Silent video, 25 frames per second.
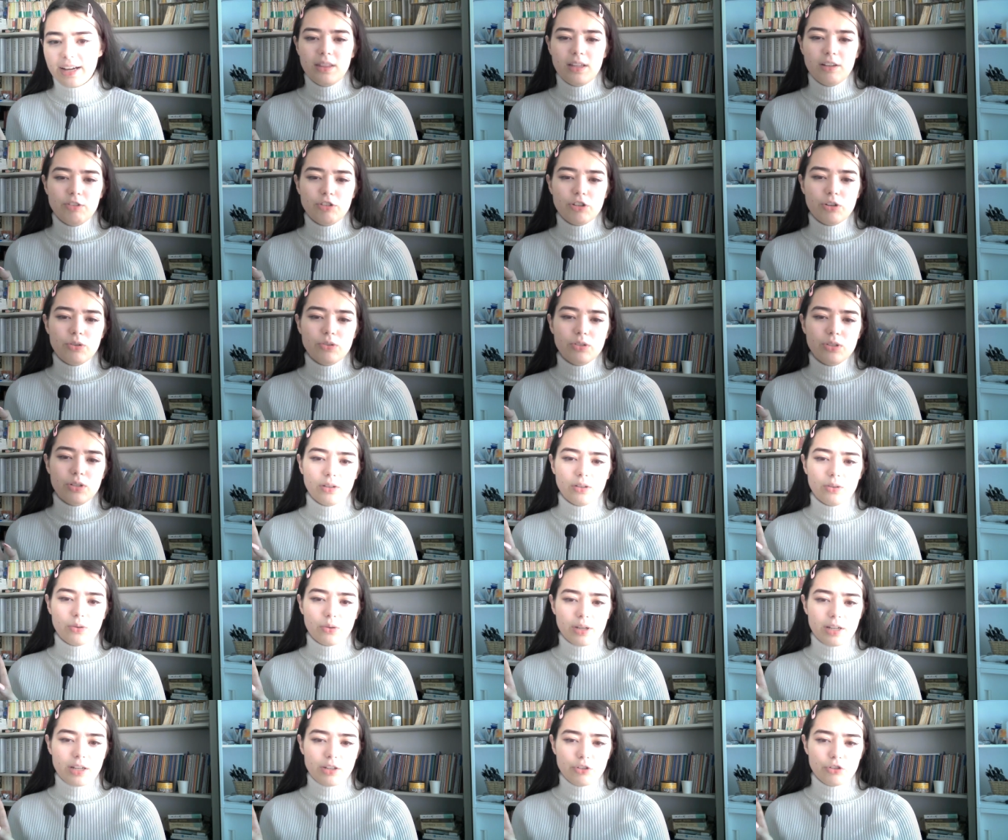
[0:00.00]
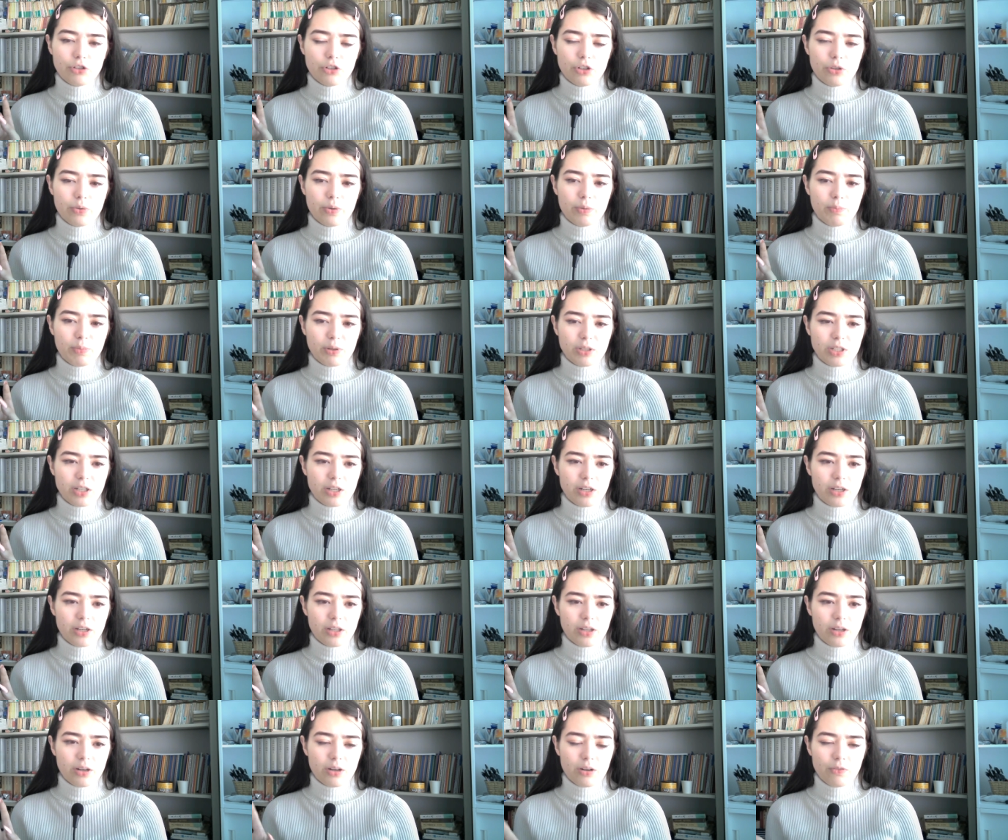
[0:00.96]
They chose the Kokinshu in
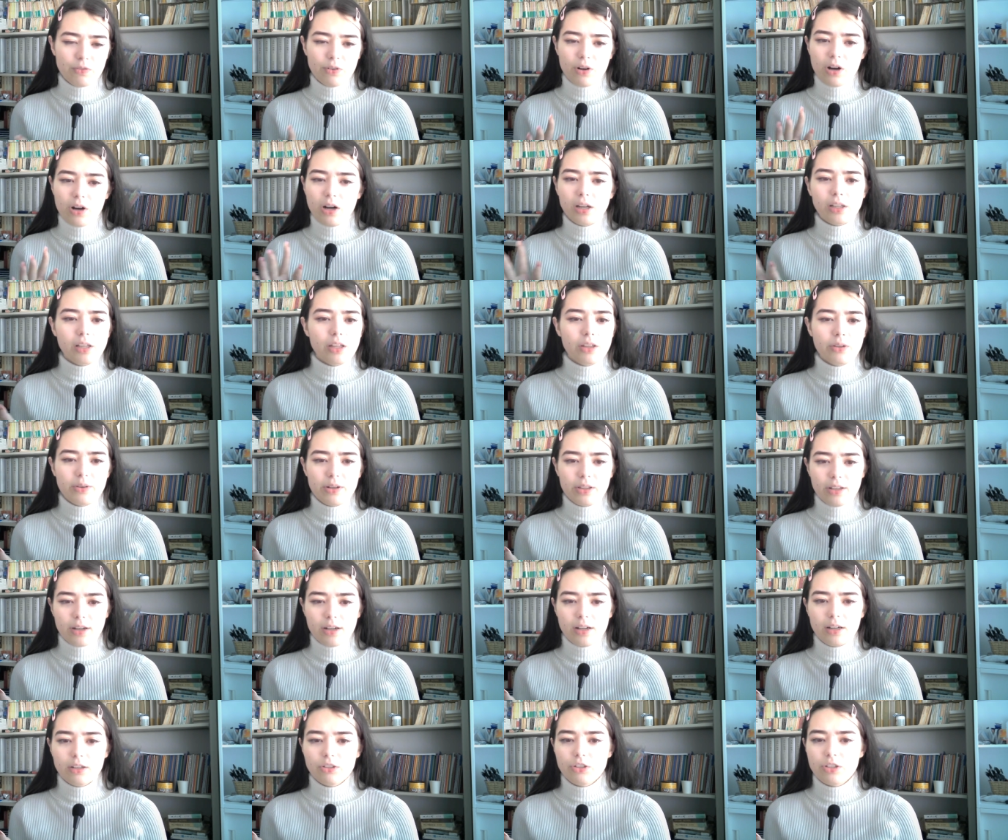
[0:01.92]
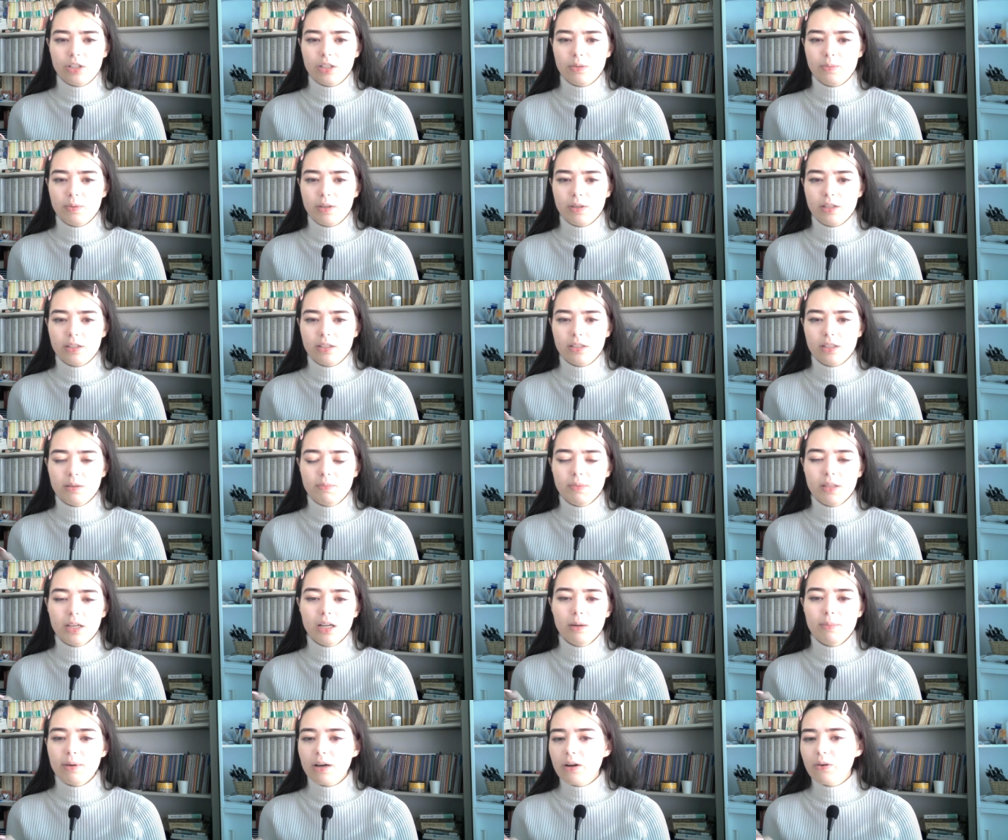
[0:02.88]
particular over all other anthologies because something
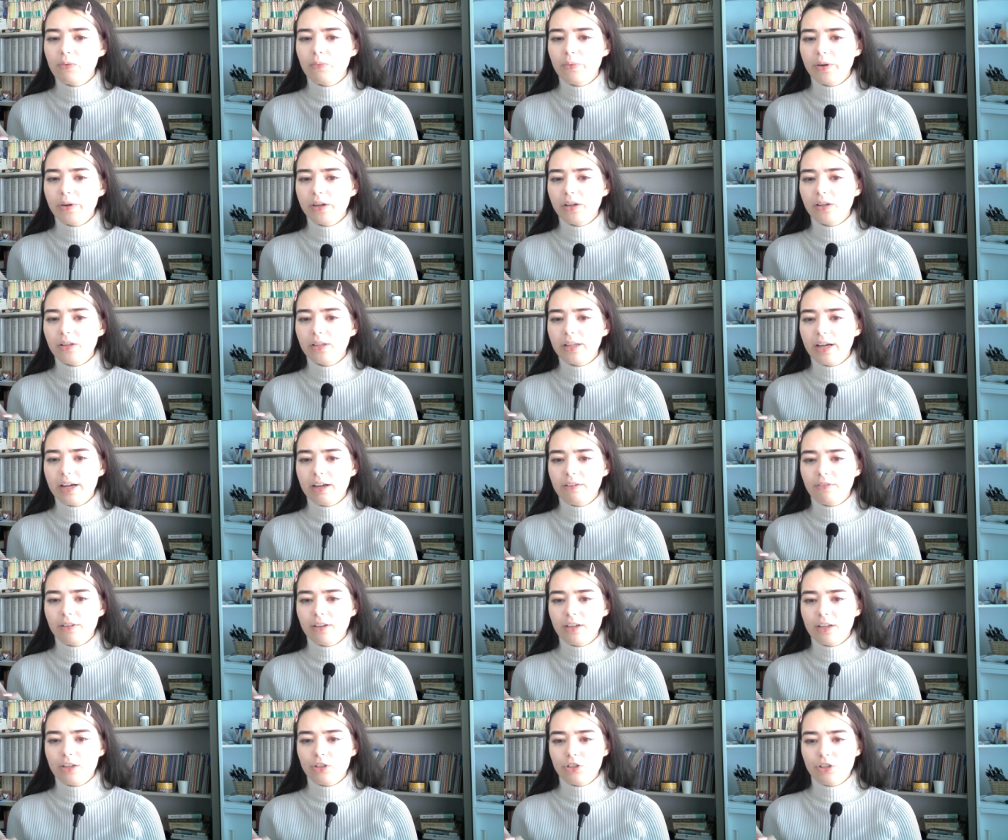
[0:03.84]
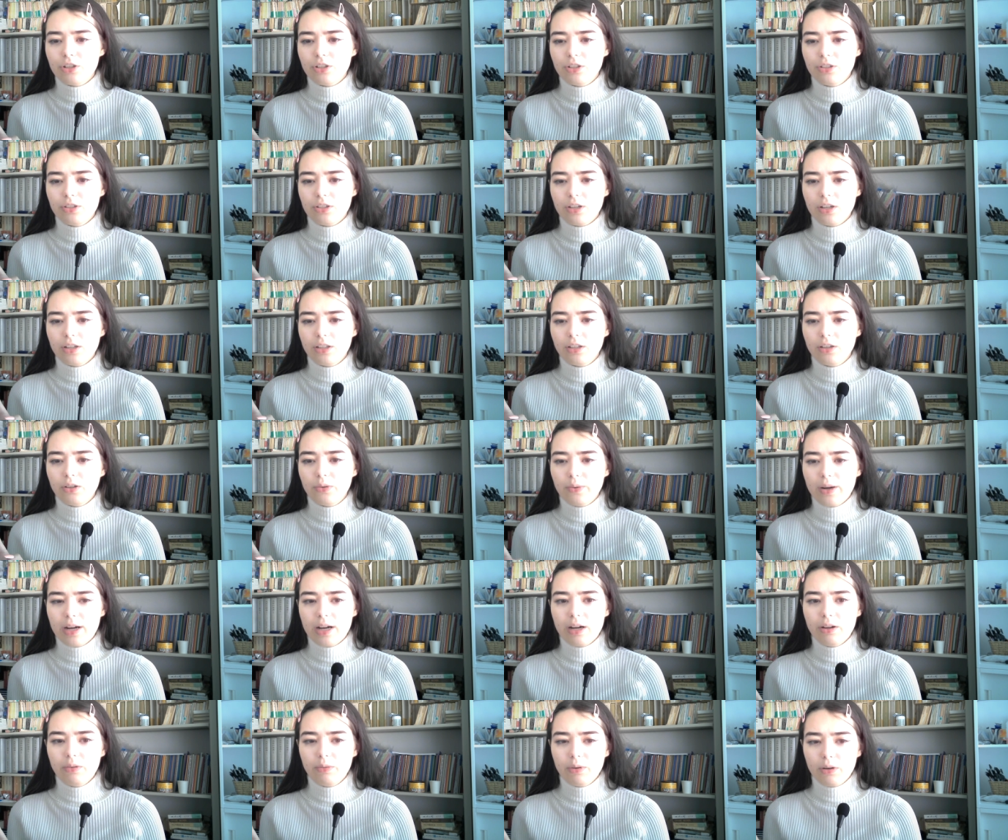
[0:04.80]
about real life conditions on the
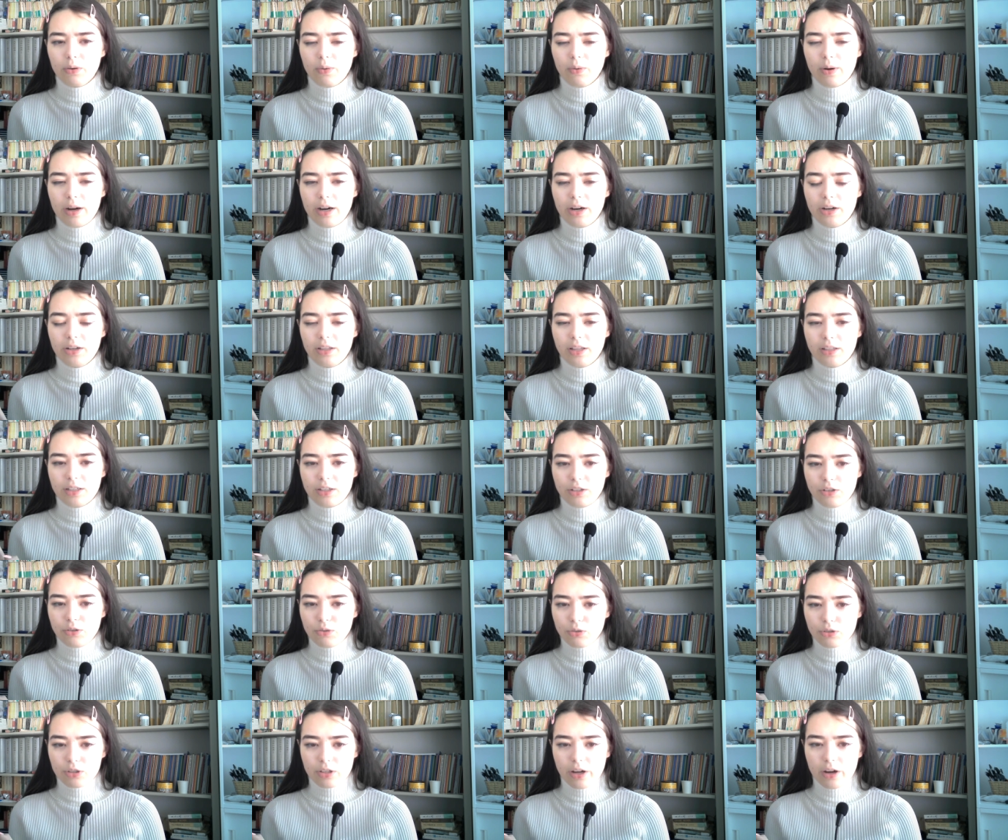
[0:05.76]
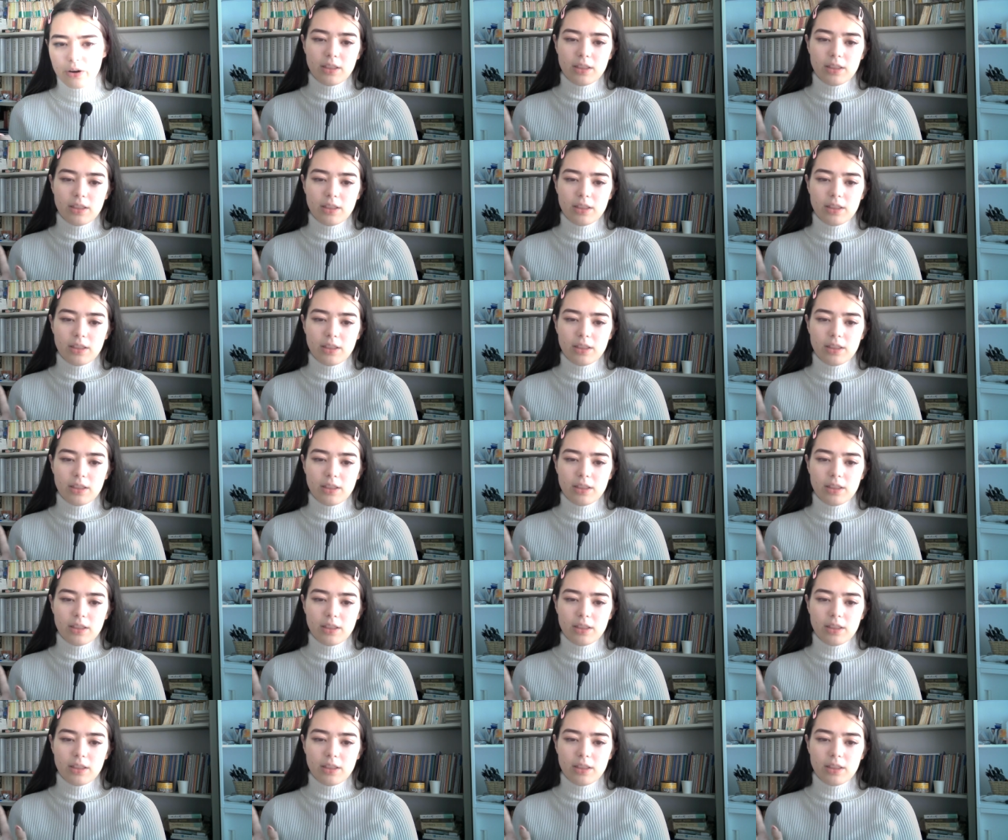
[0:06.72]
ground required that they do so.